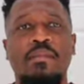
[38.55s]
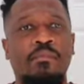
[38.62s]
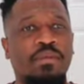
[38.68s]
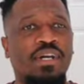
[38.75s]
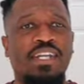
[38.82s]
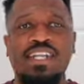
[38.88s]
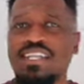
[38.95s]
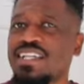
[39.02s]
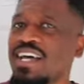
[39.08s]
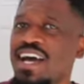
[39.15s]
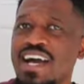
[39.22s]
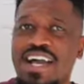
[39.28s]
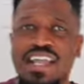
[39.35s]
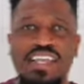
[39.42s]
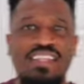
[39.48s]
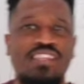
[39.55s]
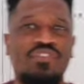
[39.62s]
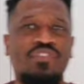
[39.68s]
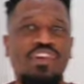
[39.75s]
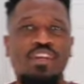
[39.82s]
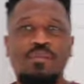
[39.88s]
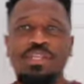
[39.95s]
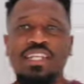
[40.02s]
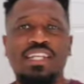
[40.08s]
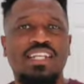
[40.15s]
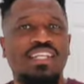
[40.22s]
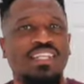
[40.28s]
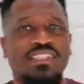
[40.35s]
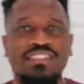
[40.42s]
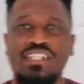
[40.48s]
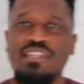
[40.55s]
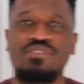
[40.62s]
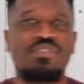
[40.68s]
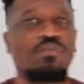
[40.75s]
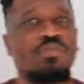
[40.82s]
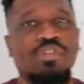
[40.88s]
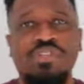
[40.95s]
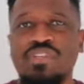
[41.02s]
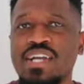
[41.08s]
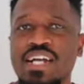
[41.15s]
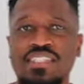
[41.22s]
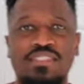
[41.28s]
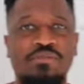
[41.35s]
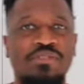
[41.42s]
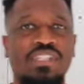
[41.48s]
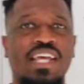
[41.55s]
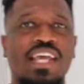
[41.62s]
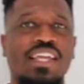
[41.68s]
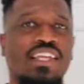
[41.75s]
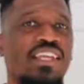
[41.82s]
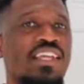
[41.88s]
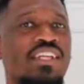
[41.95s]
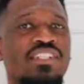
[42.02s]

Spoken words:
But in the very beginning, I said I was gonna bring you guys some tech.